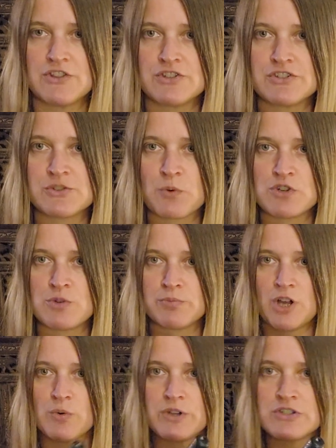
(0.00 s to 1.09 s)
This is where you
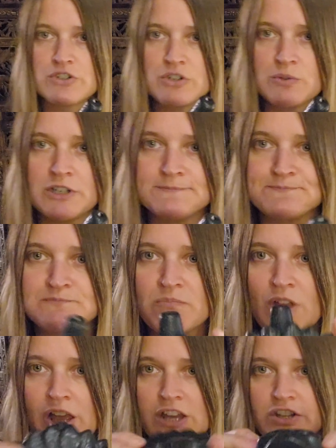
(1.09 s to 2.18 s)
blow into it,
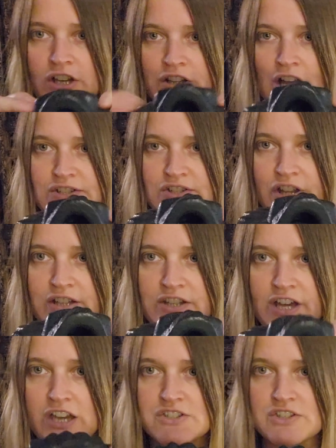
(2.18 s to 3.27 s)
and then that's like
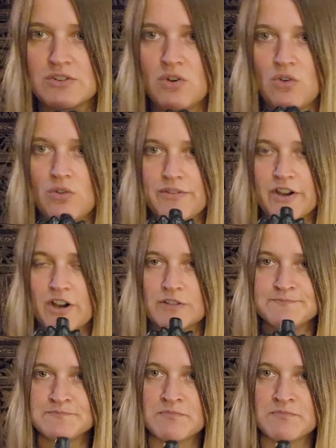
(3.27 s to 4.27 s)
the exit hole there.